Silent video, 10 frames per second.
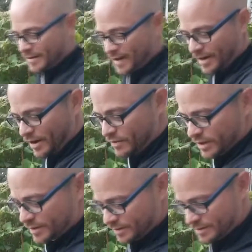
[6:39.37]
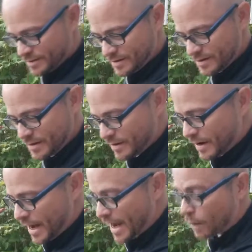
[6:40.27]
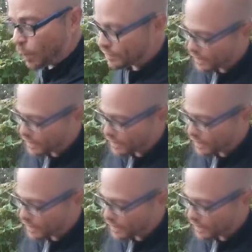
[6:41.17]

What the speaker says: I love it. And one